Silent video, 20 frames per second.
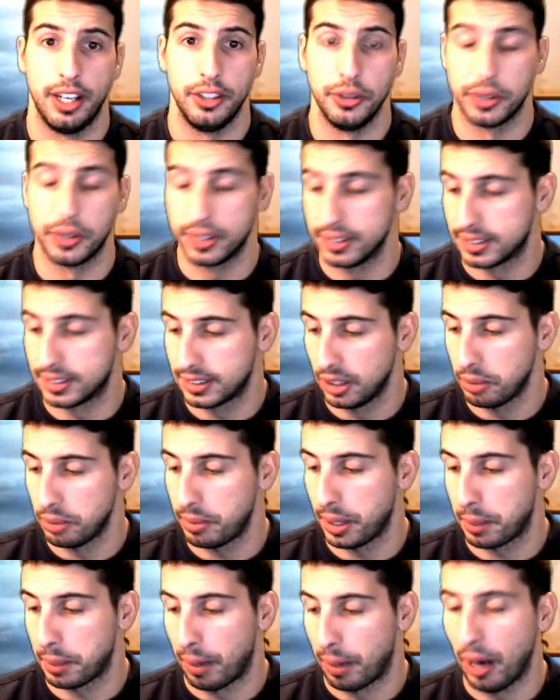you can still
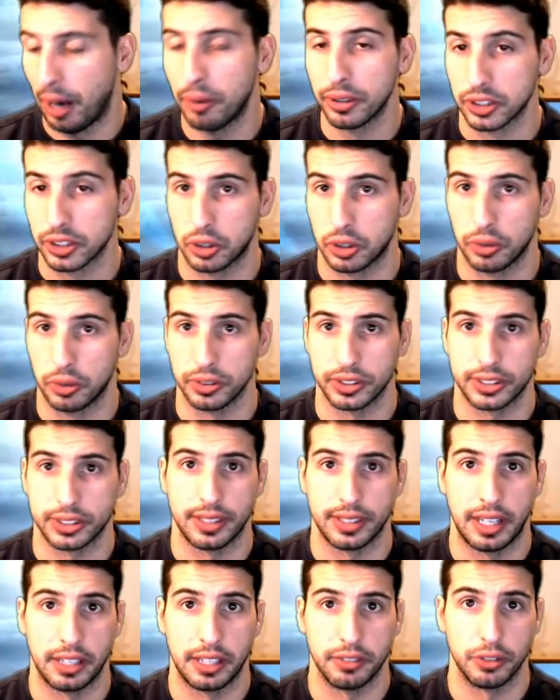make power stones
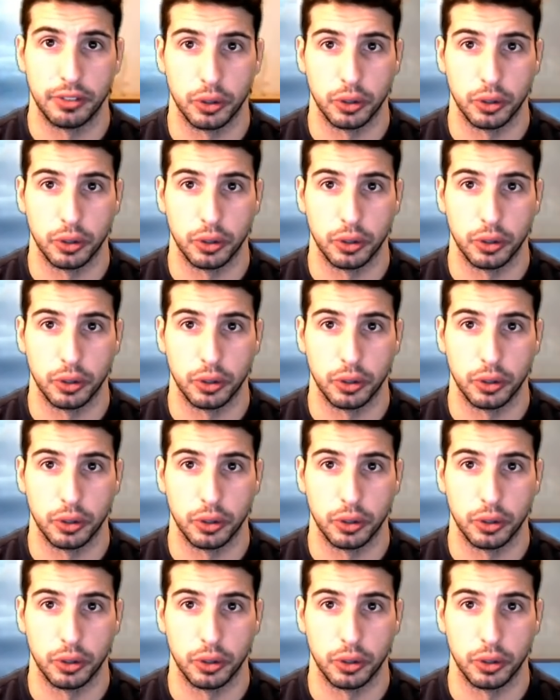out of those